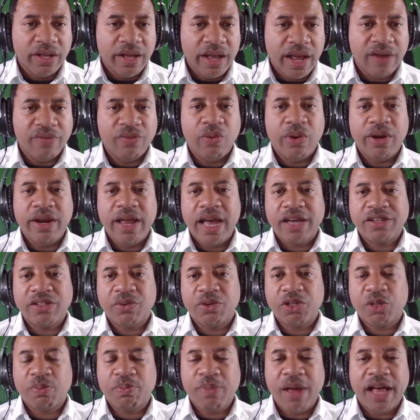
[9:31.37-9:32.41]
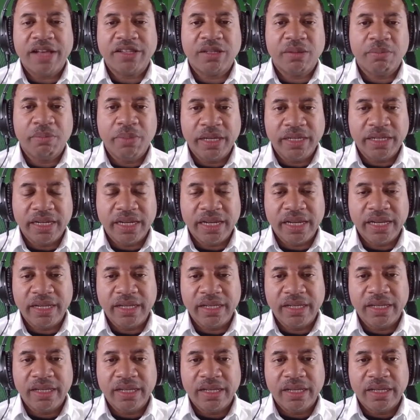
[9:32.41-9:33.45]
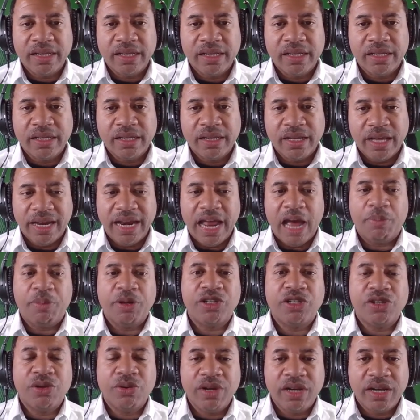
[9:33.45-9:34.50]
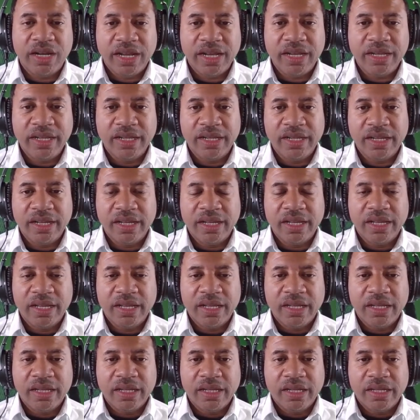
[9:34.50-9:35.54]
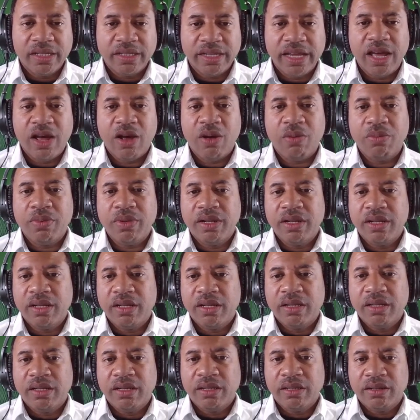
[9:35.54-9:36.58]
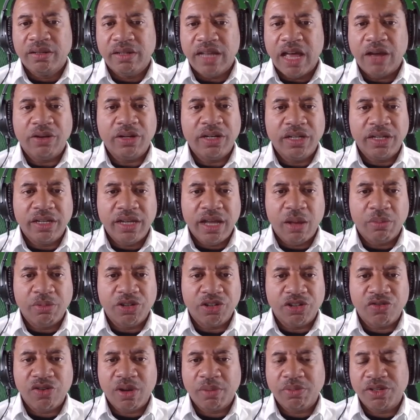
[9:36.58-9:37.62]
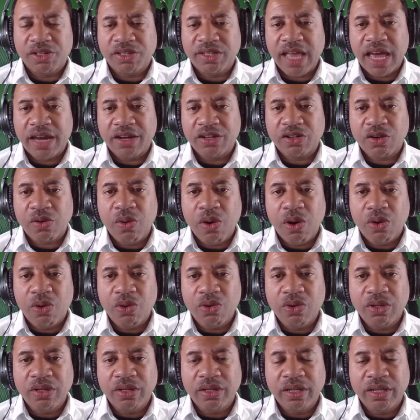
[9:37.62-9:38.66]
everyone has a responsibility, an opportunity to help, not only to help disrupt the status quo,